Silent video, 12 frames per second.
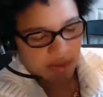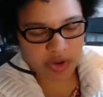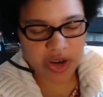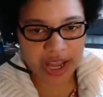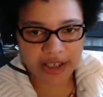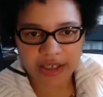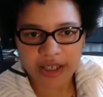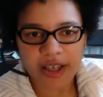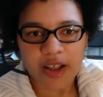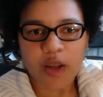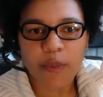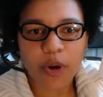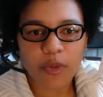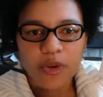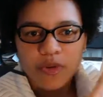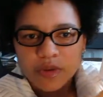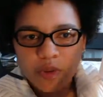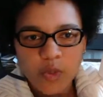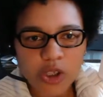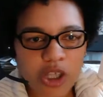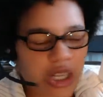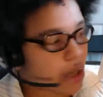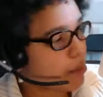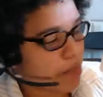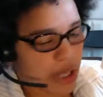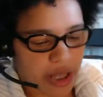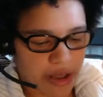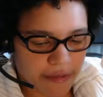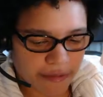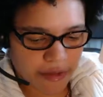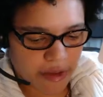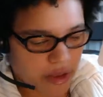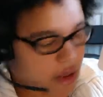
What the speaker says: and subtract. But we'll look above